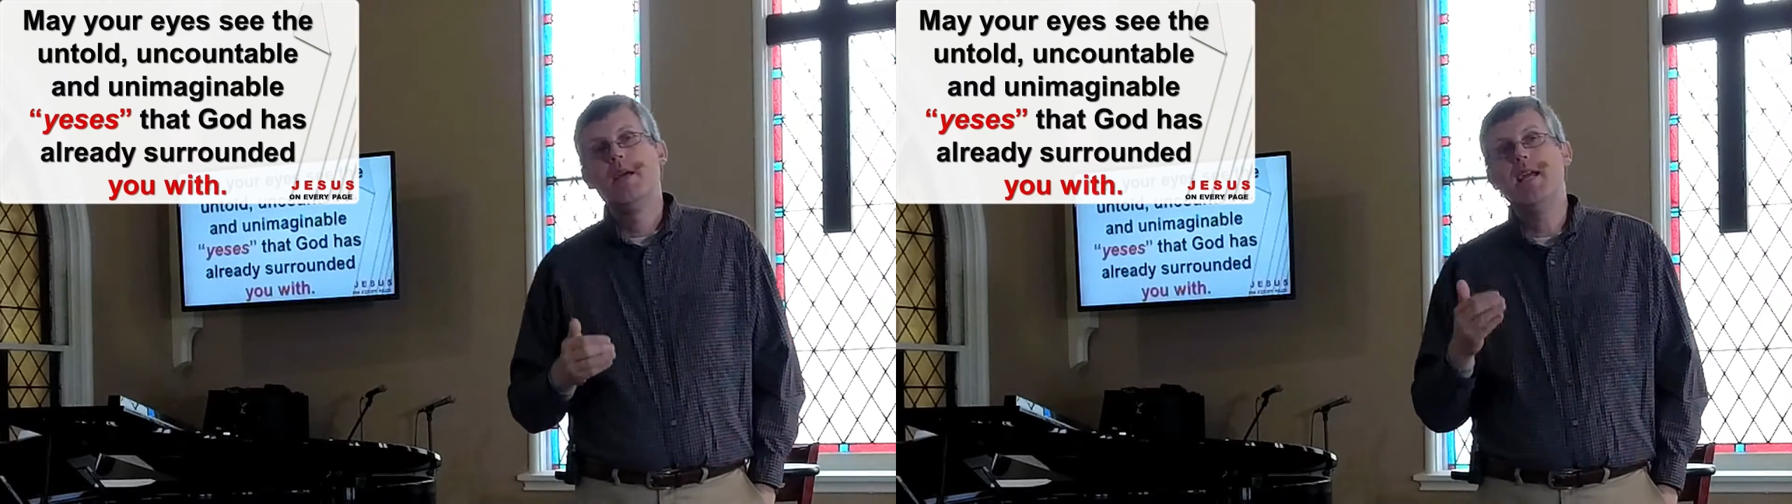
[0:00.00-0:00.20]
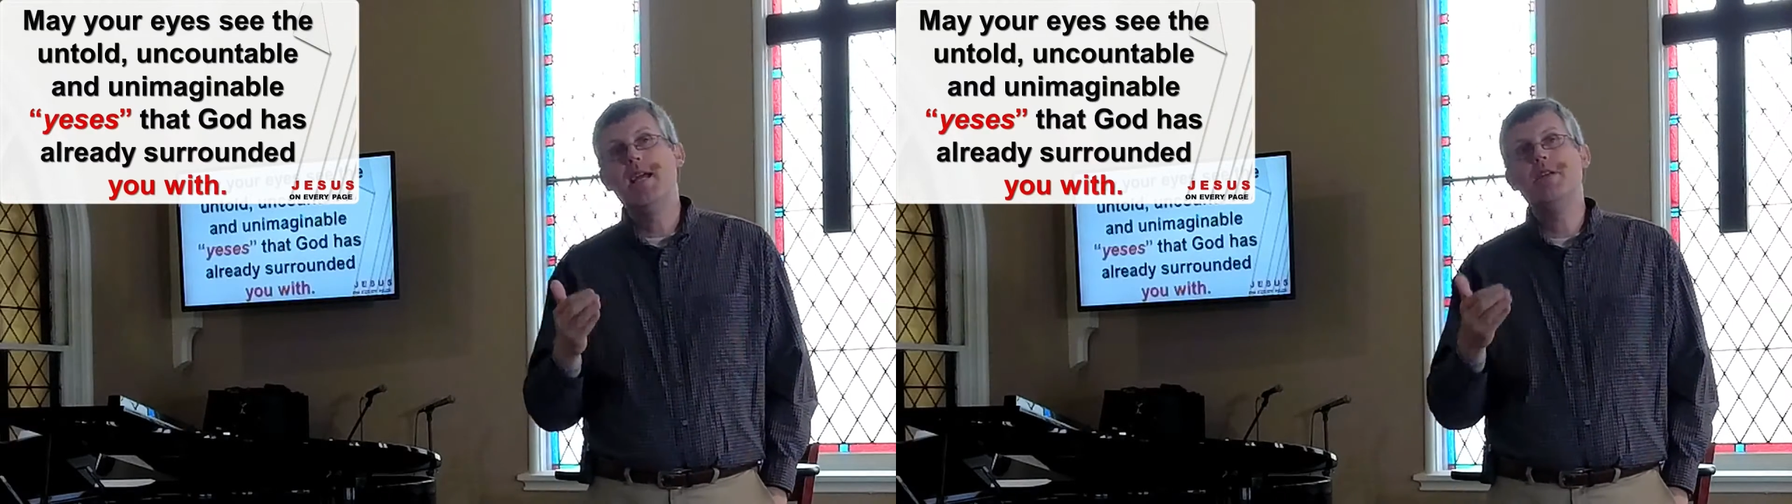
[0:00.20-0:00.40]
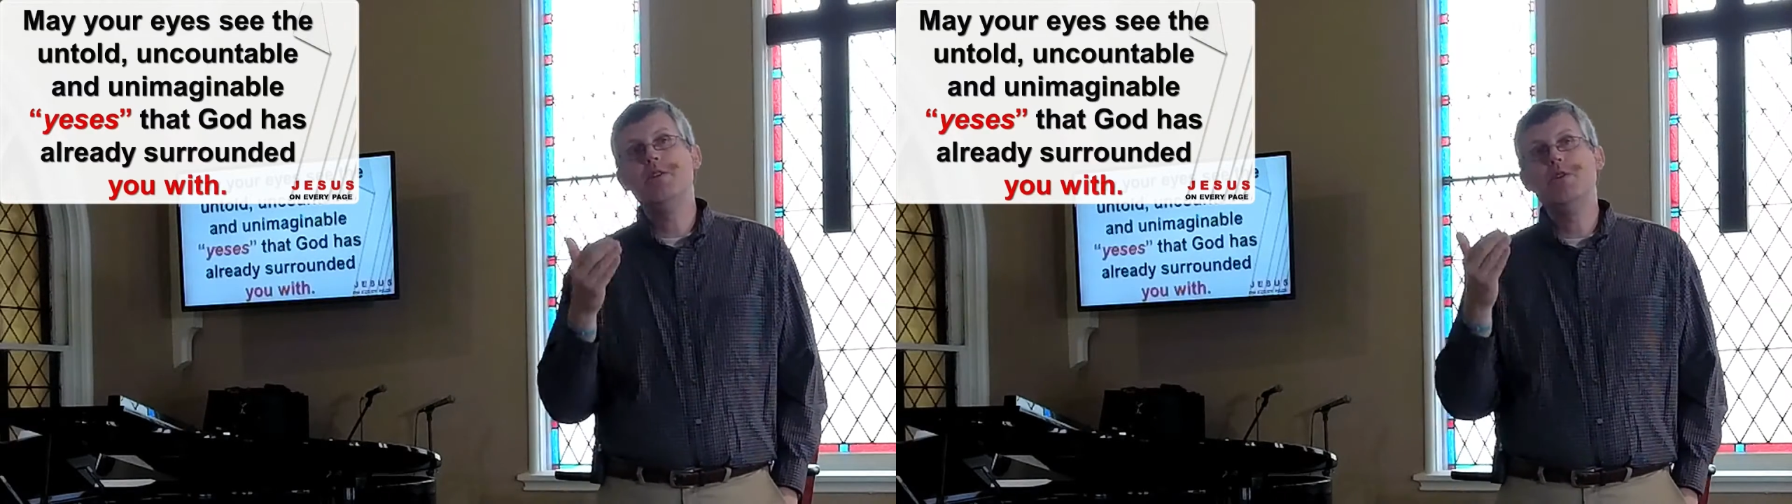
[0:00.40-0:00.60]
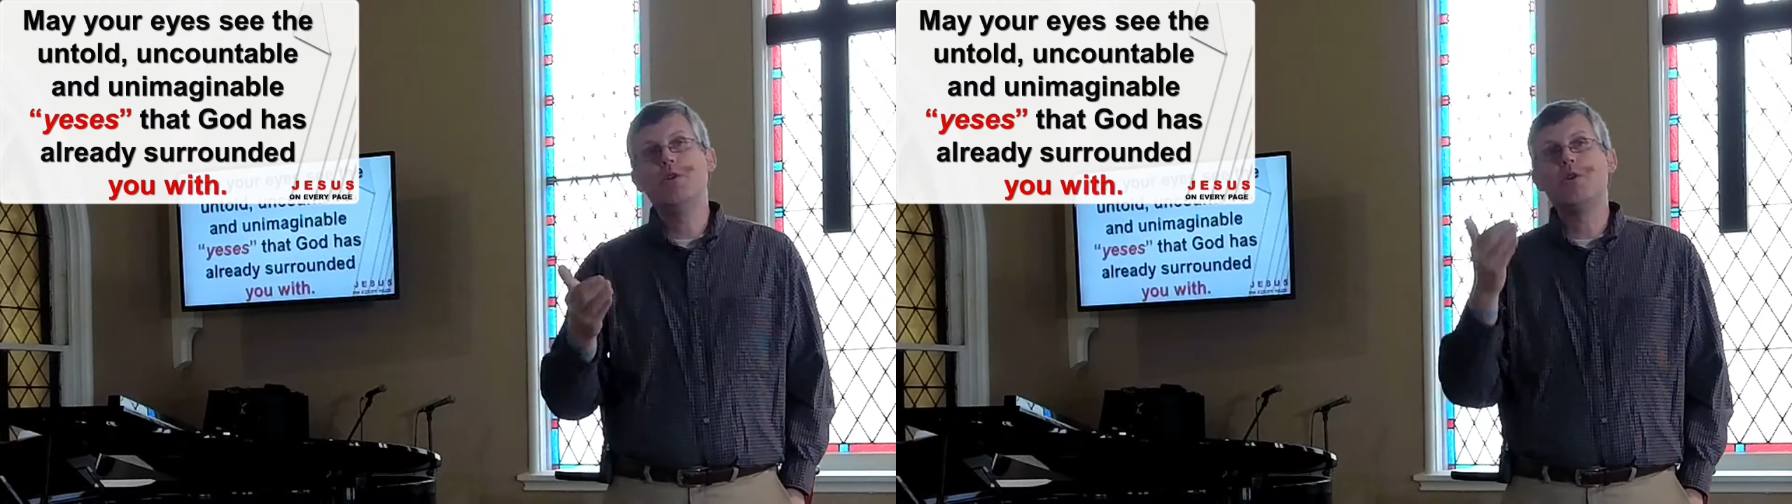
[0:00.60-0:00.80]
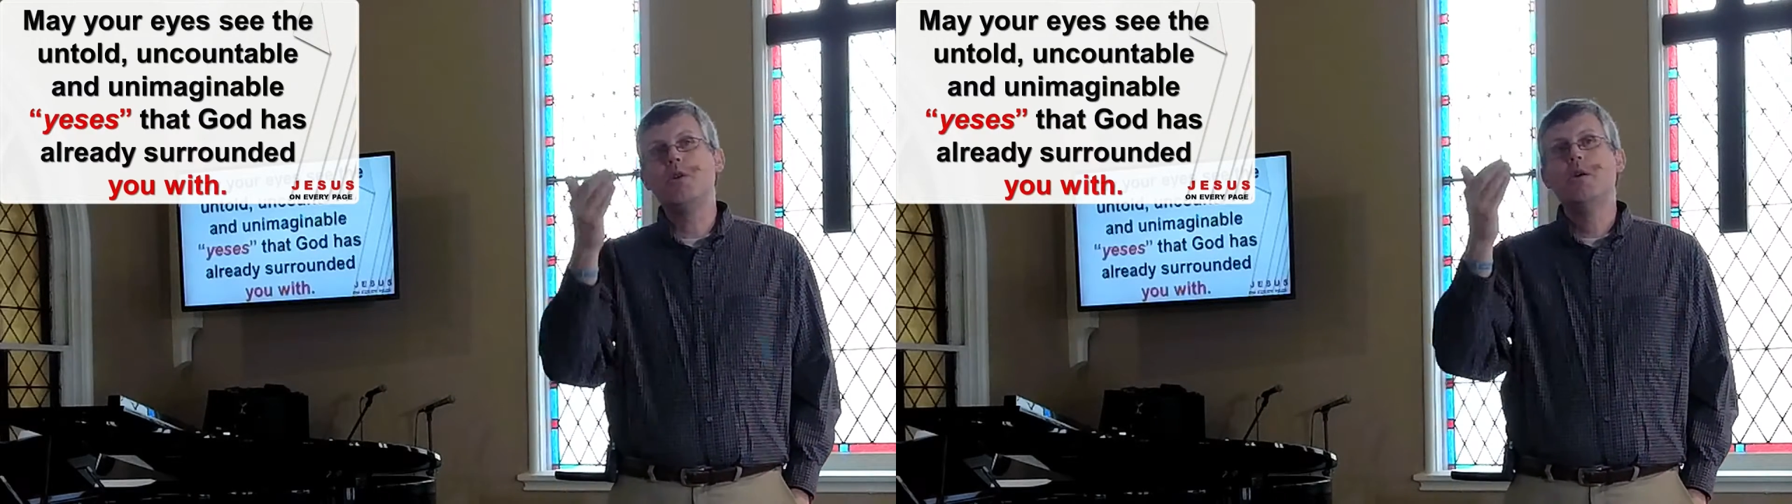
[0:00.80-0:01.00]
in
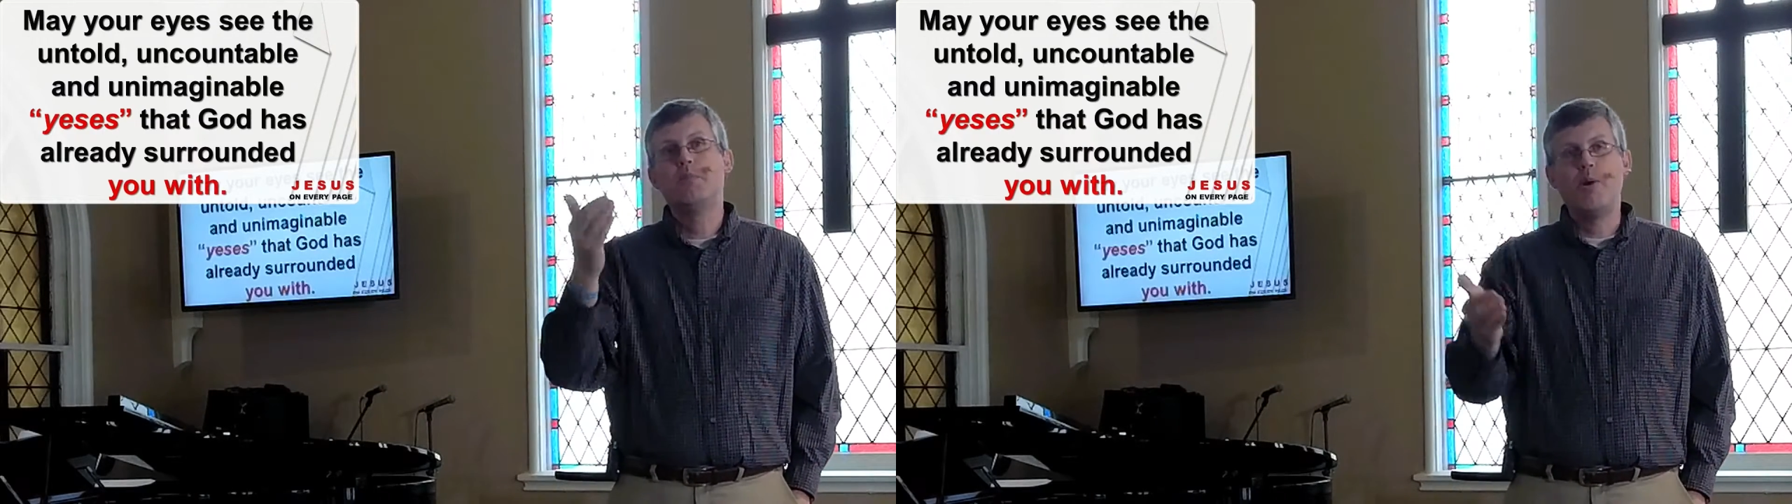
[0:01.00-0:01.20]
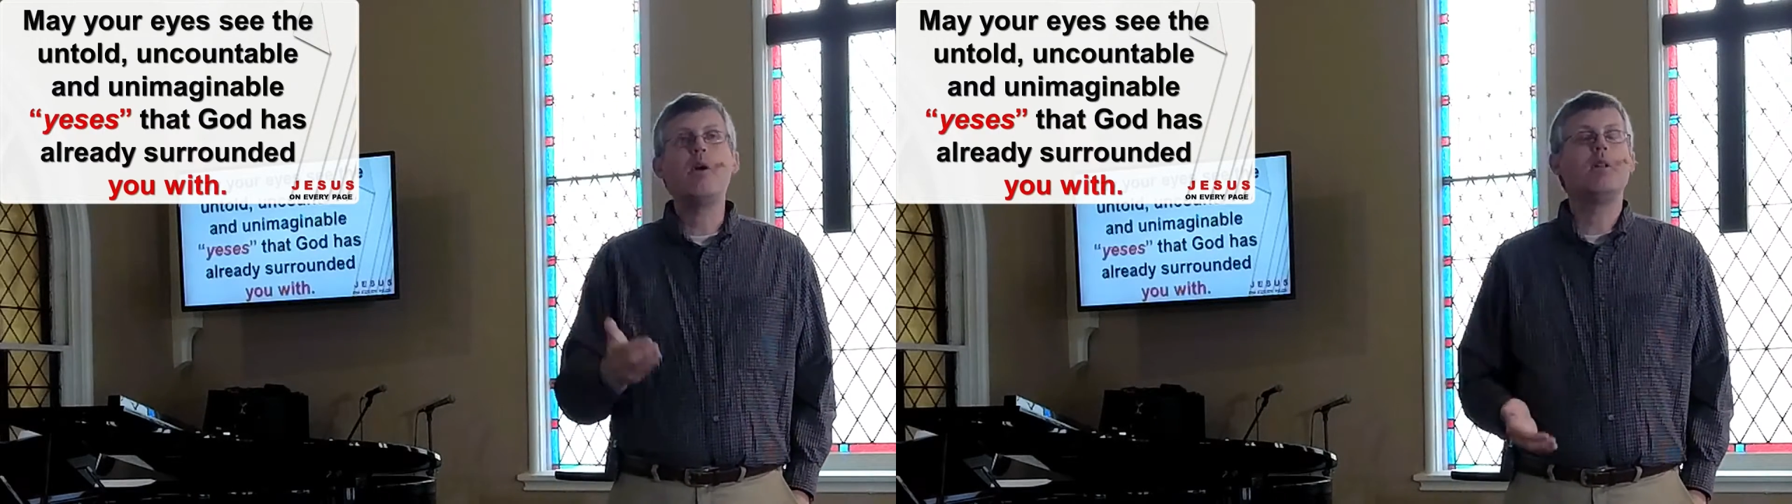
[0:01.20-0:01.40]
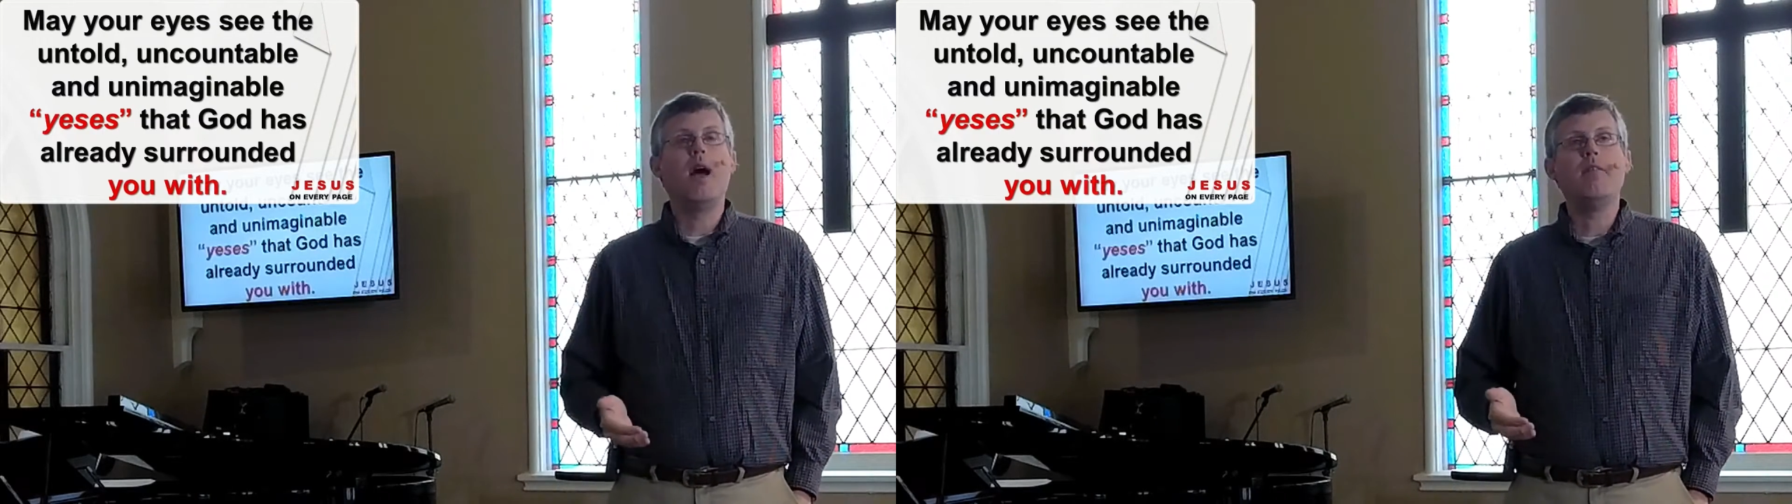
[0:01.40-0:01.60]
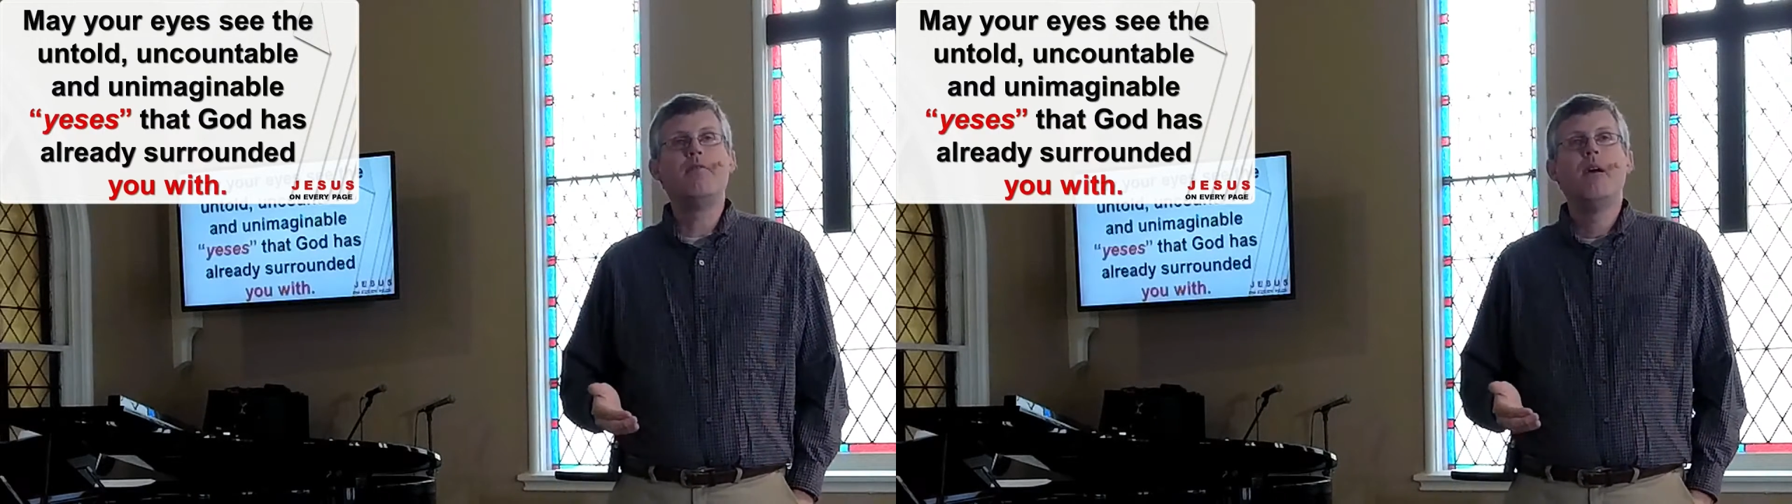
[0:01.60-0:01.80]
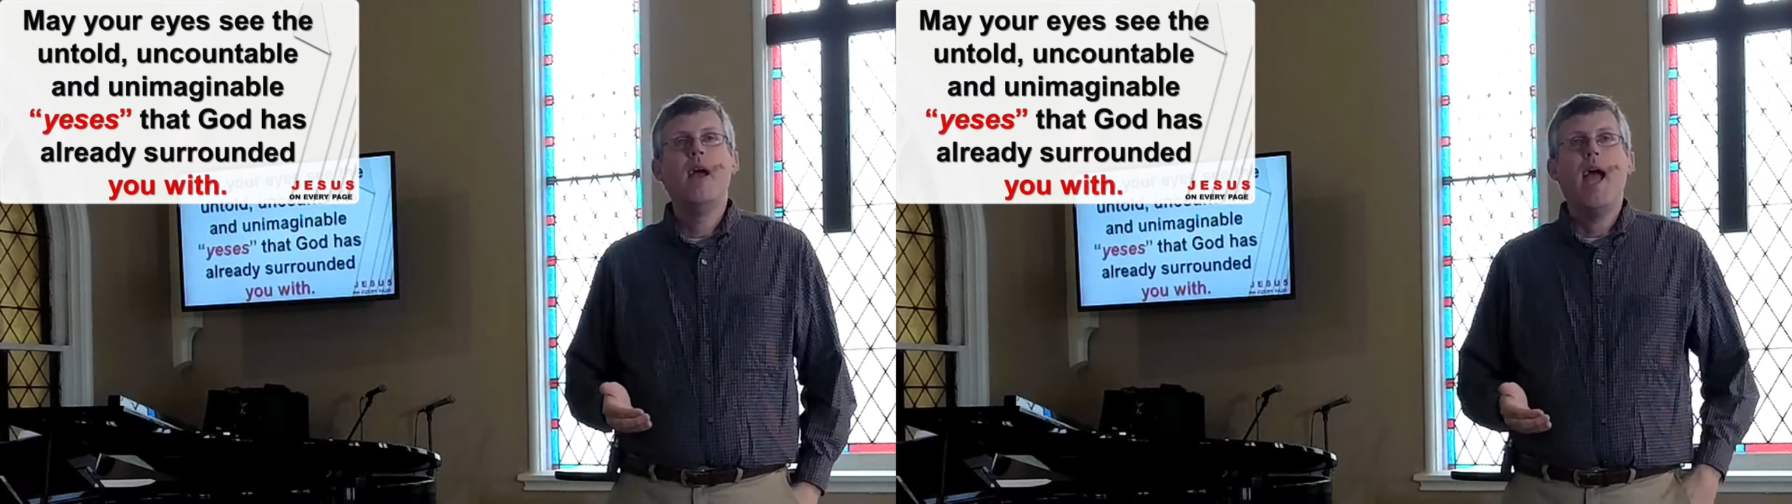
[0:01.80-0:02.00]
your prayer life.